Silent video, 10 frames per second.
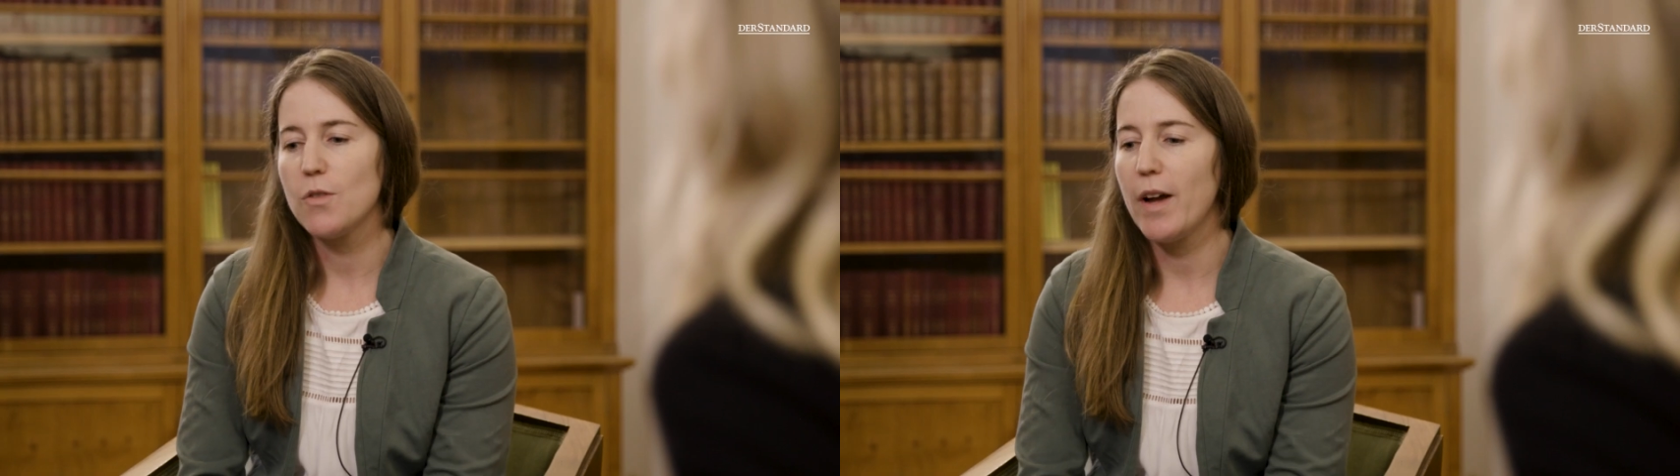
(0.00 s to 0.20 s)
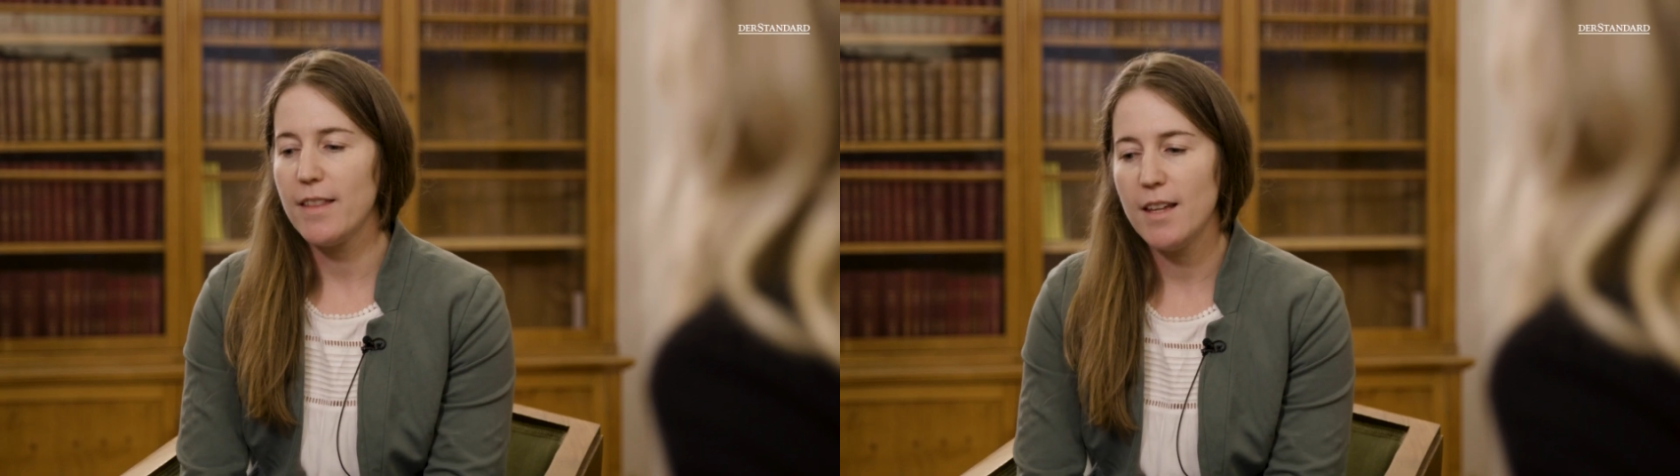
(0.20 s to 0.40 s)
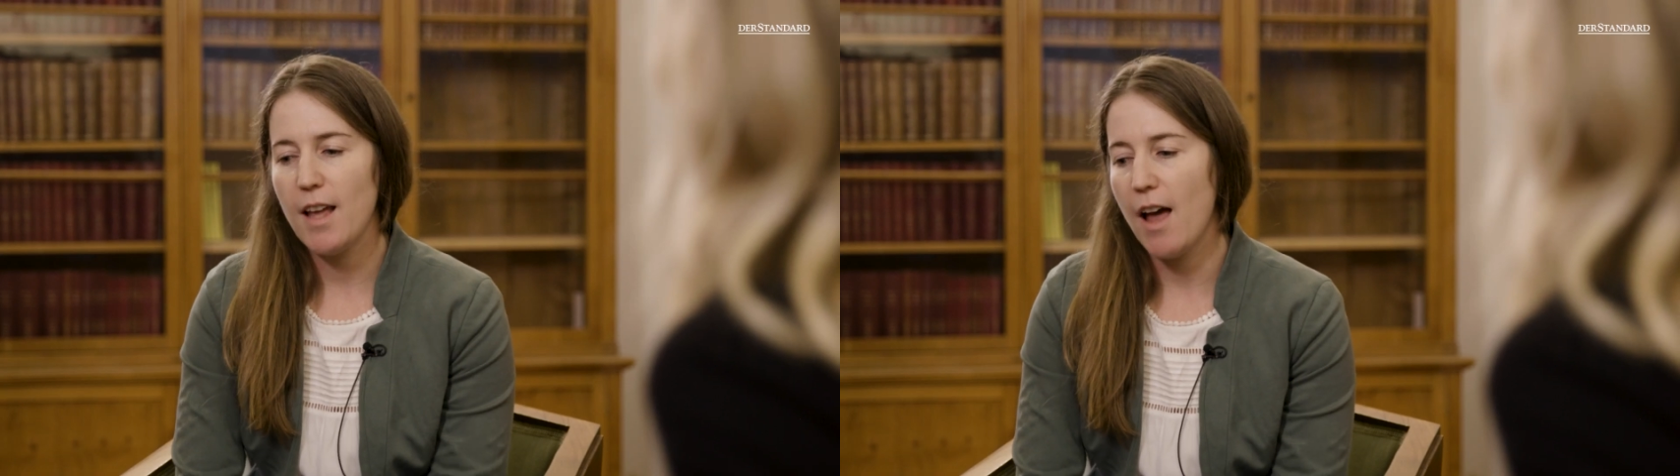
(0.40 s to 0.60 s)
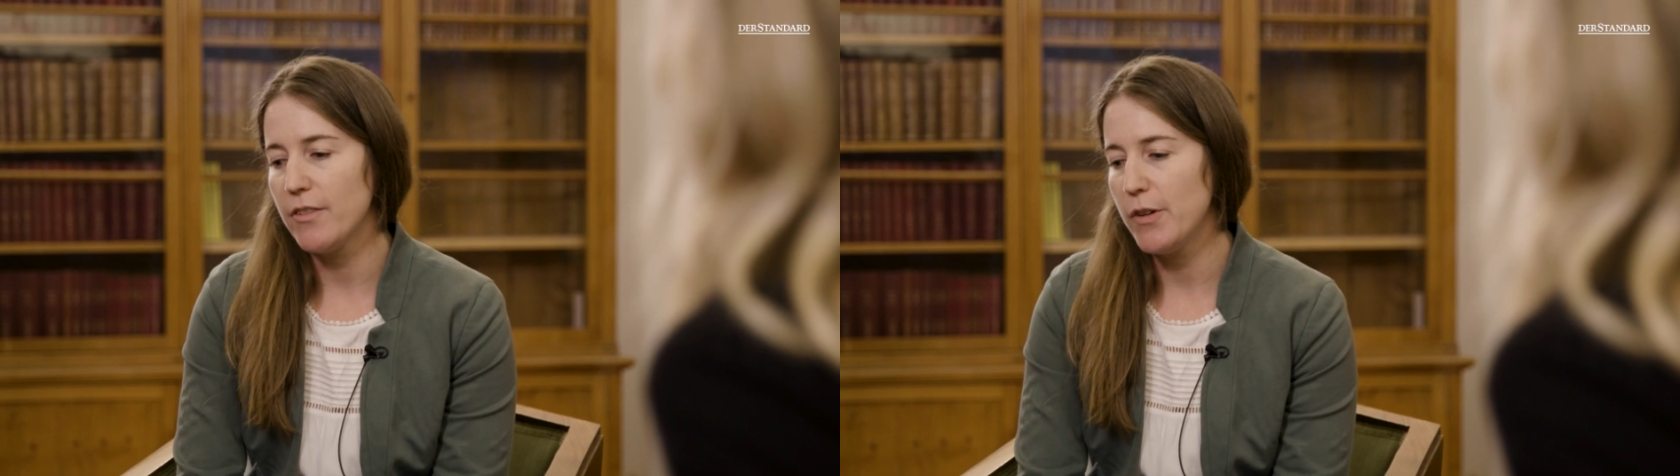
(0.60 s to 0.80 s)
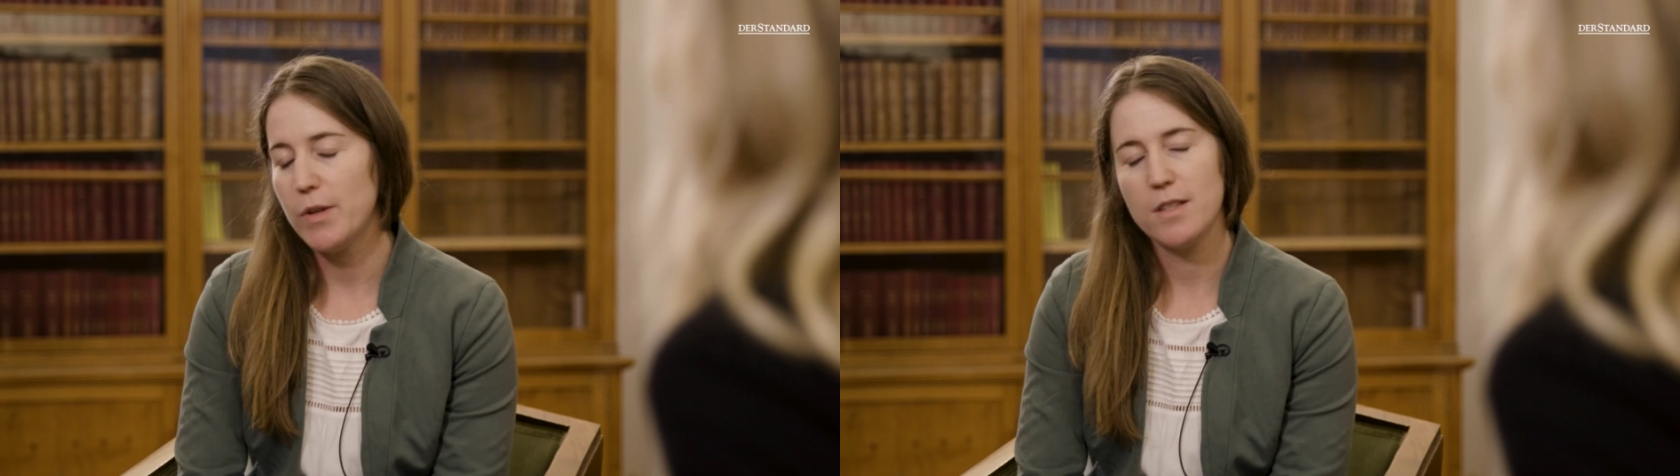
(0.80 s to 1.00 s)
So I think
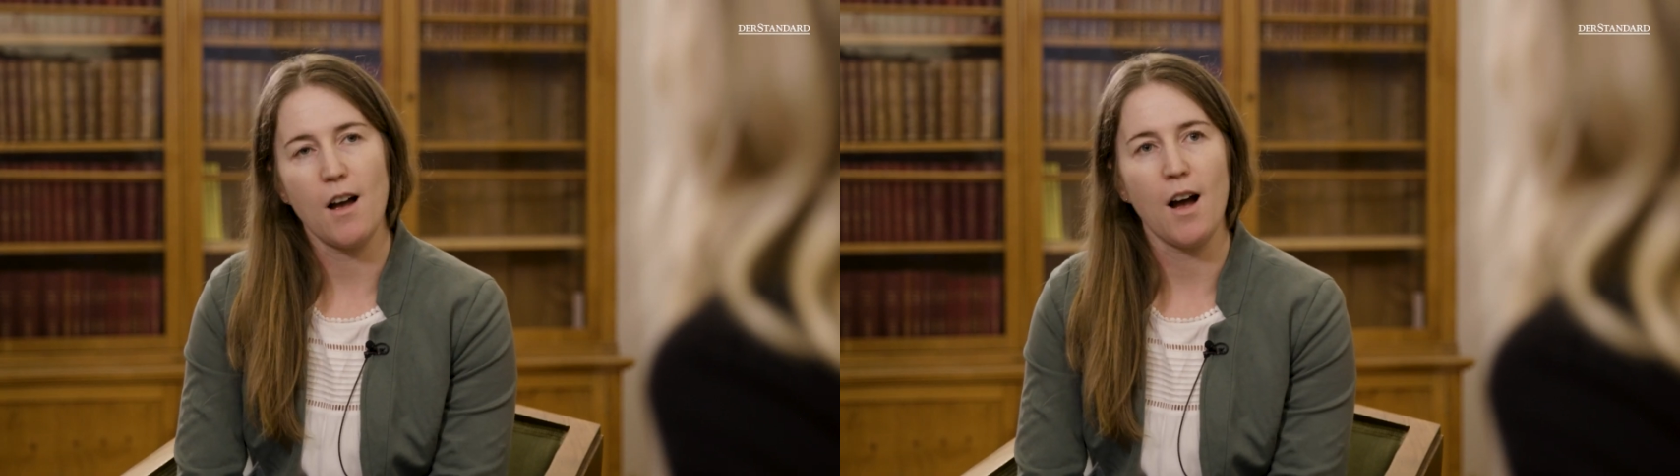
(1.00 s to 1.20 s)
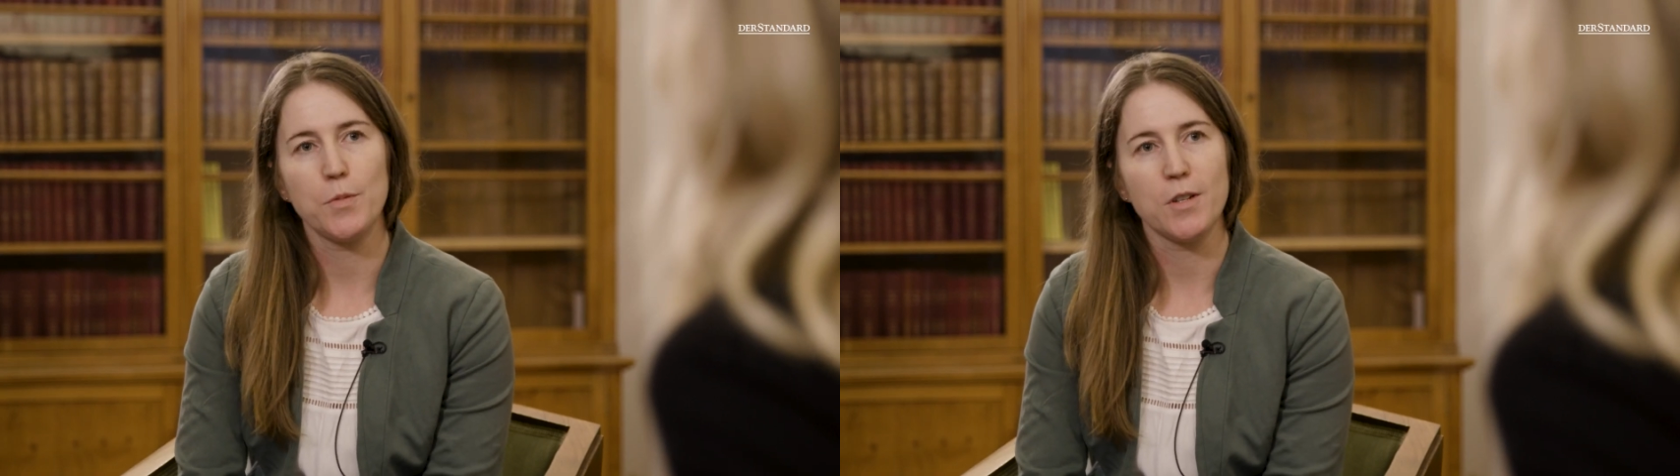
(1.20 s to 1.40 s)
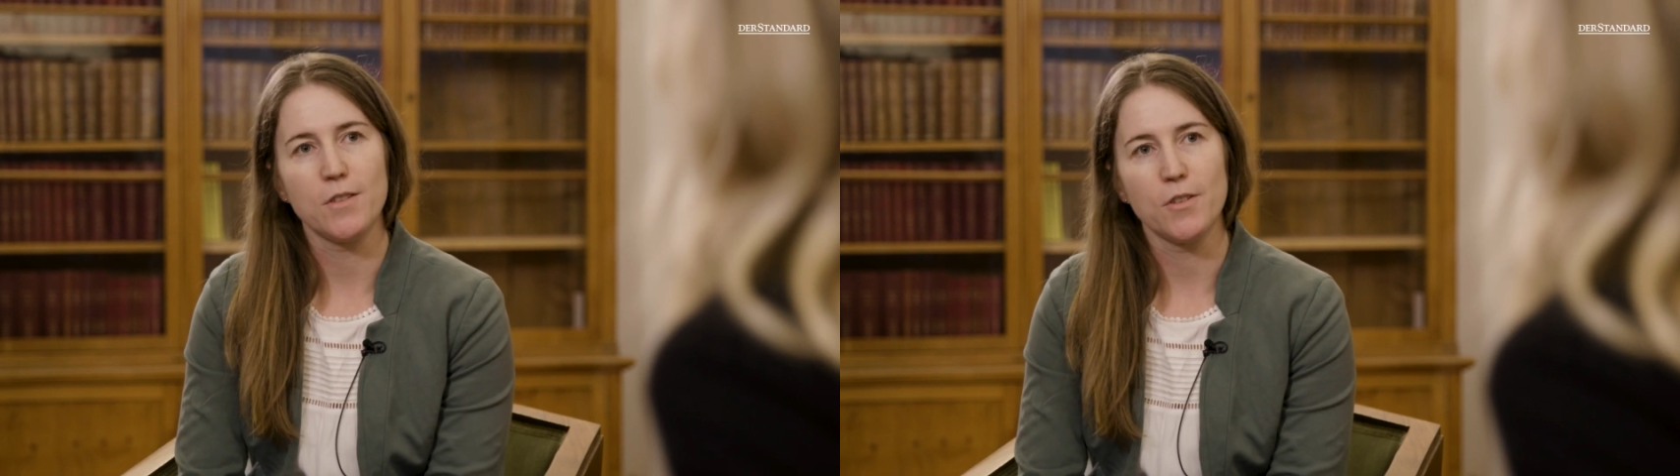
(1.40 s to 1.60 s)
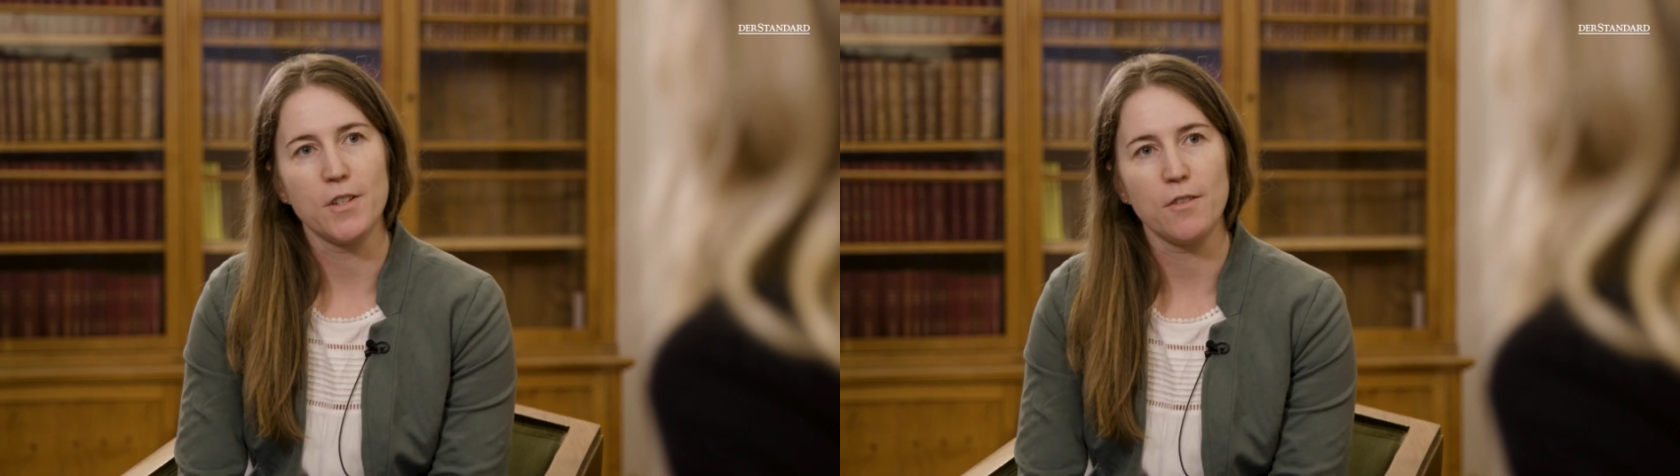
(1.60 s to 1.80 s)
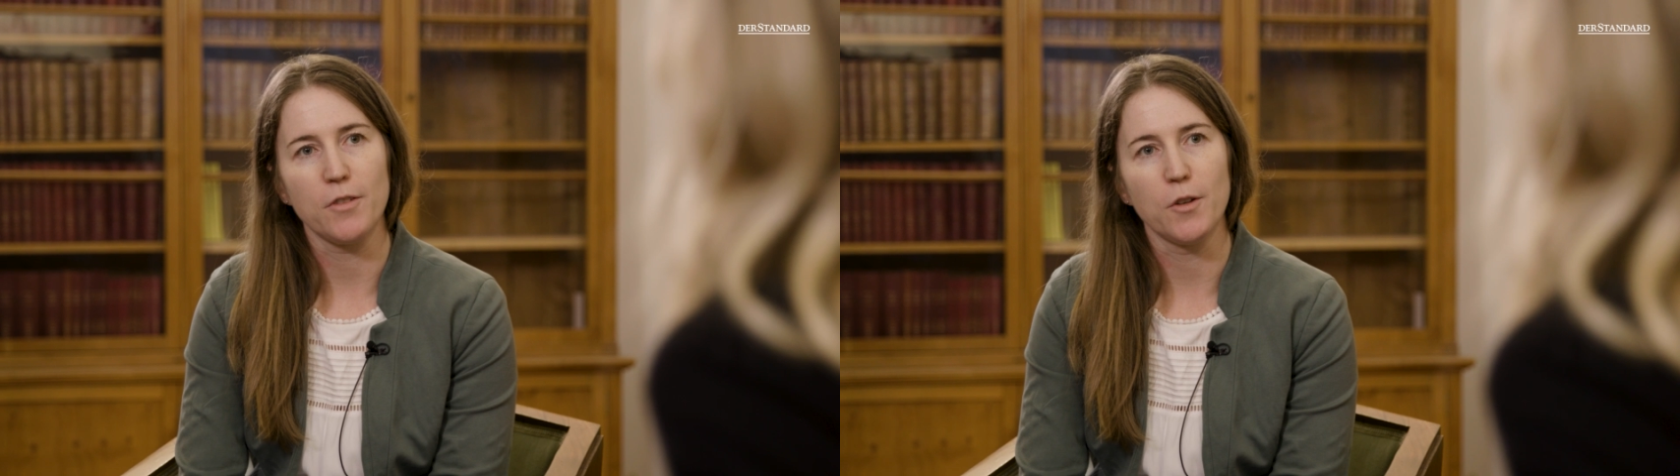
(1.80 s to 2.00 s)
everyone's options are
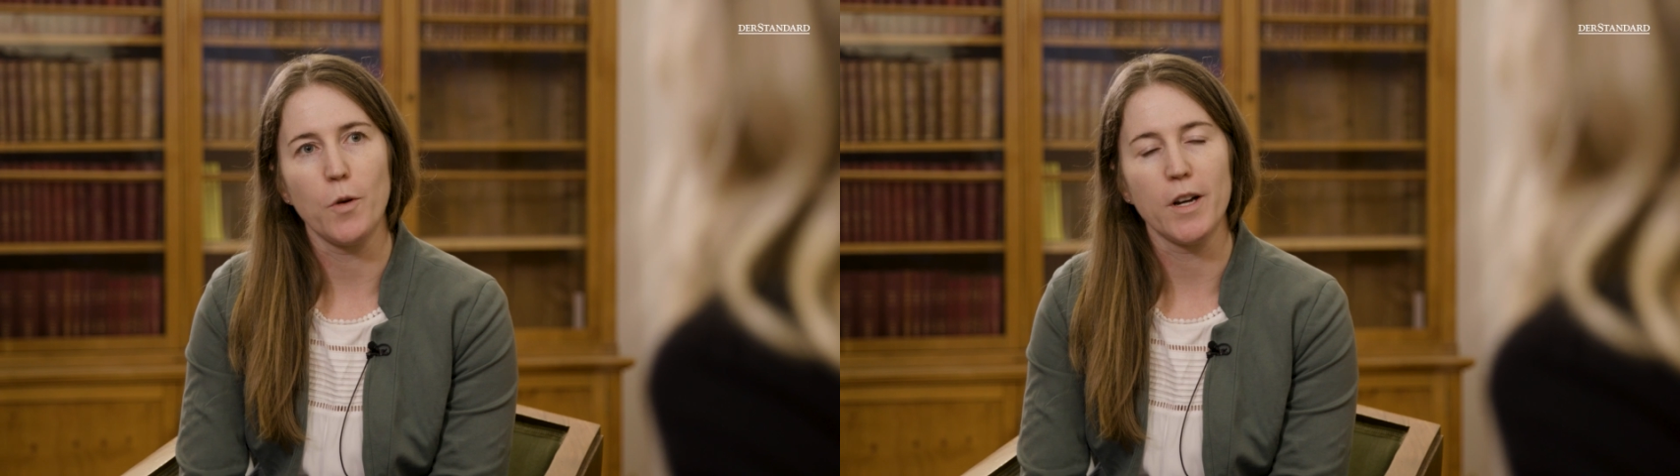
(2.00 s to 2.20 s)
different.